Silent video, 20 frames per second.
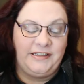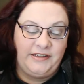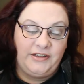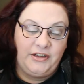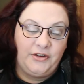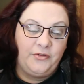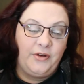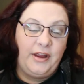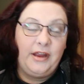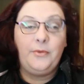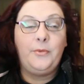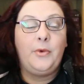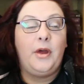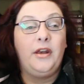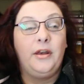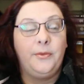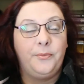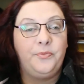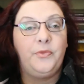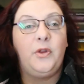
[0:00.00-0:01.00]
is a great
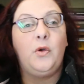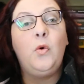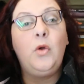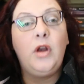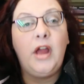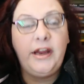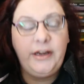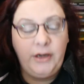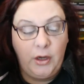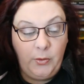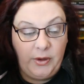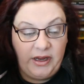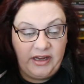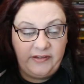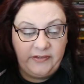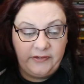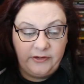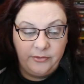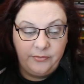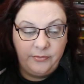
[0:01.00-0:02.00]
one. All I know
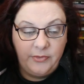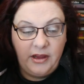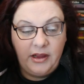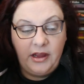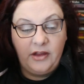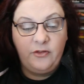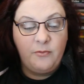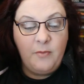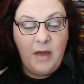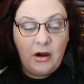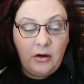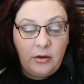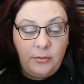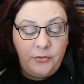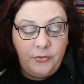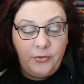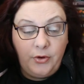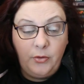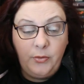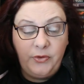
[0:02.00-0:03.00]
is, if Marilyn
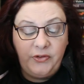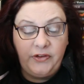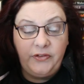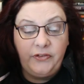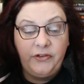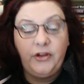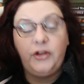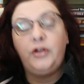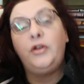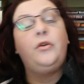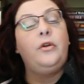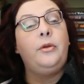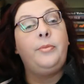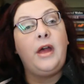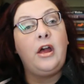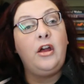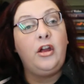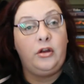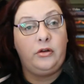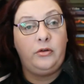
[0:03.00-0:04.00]
Monroe was insecure
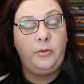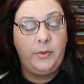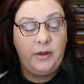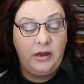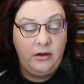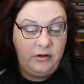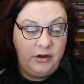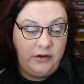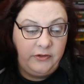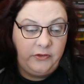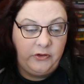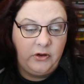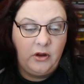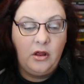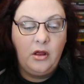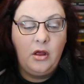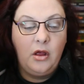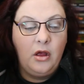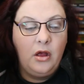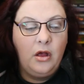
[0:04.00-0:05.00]
about her appearance,
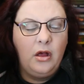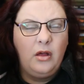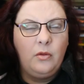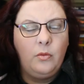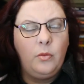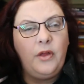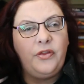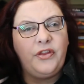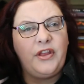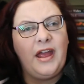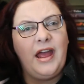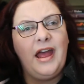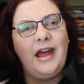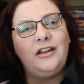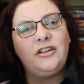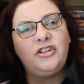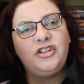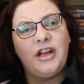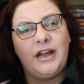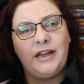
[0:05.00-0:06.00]
what the
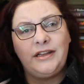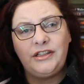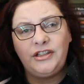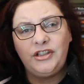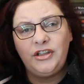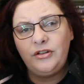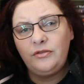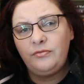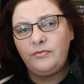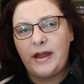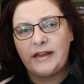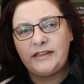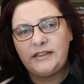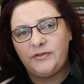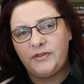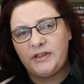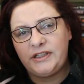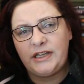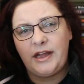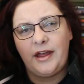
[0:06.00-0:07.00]
hell chance do the rest
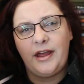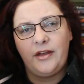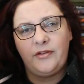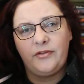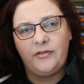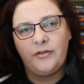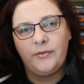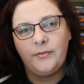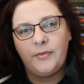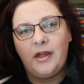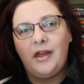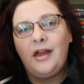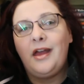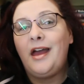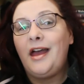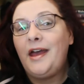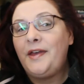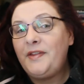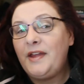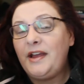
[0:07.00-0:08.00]
of us have?
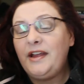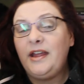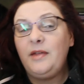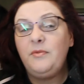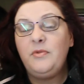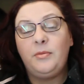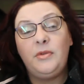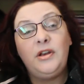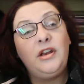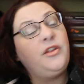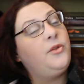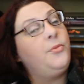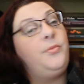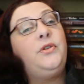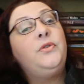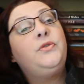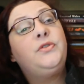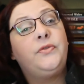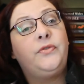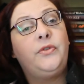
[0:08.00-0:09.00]
and that came from another
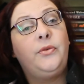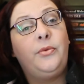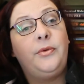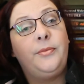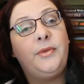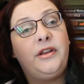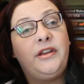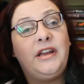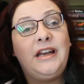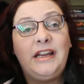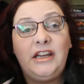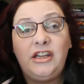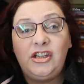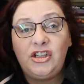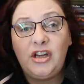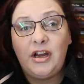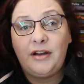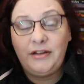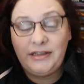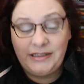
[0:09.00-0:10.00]
beautiful woman, the late
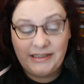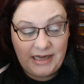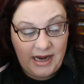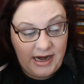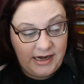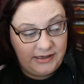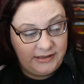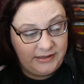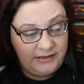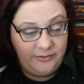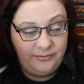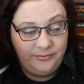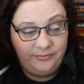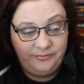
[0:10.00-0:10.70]
Sharon Tate.